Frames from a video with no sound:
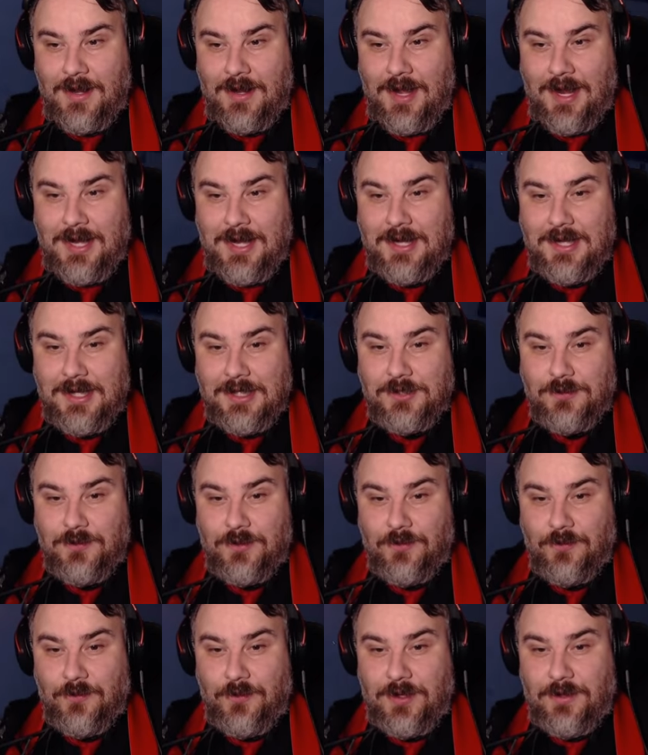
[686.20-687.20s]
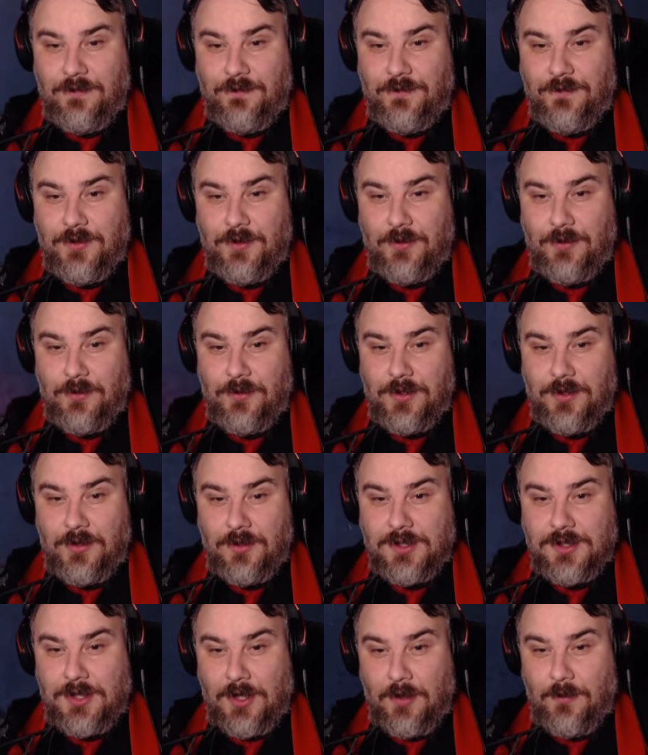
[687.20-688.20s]
And this would refuel your
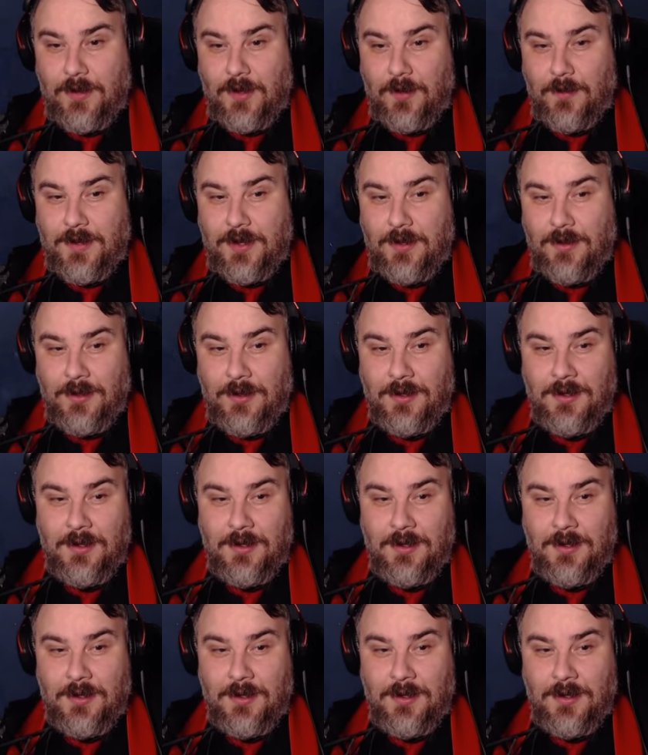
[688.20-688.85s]
snowmobile.